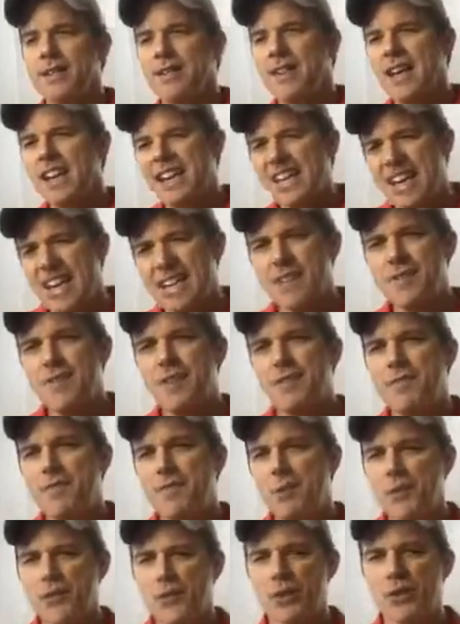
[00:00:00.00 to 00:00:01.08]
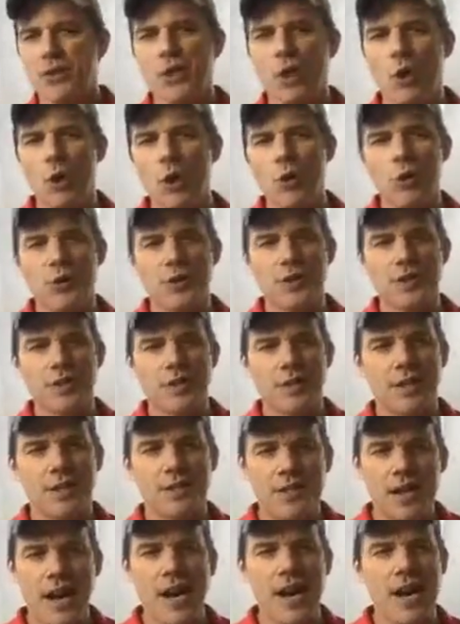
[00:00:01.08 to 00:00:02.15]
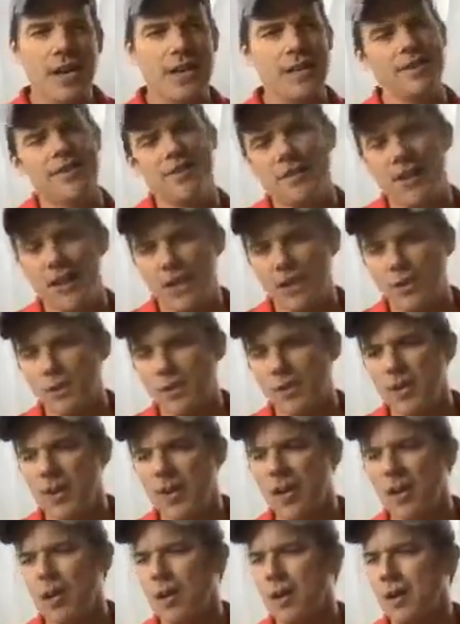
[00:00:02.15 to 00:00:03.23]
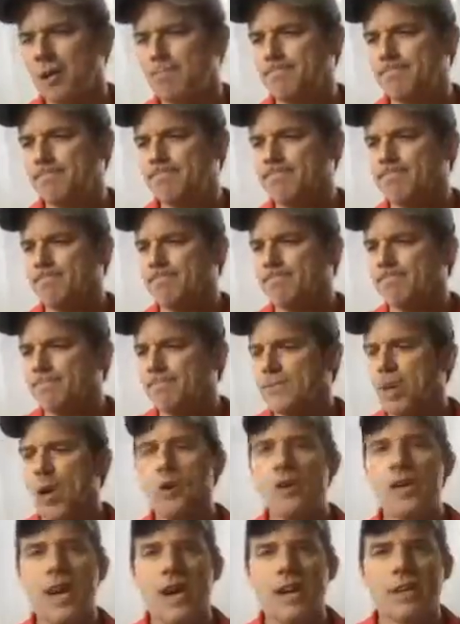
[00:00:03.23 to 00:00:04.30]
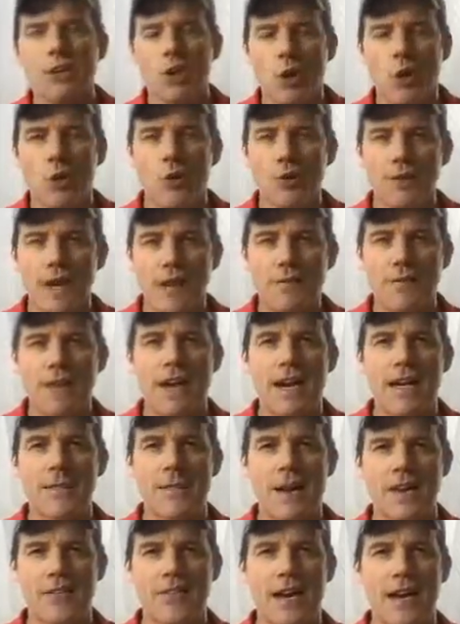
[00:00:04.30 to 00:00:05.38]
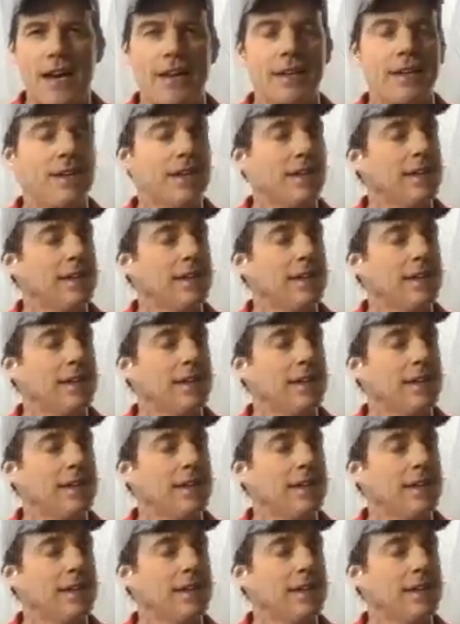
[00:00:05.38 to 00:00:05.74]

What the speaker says: they kind of have put their goals aside and they're like, goals, I forgot about that.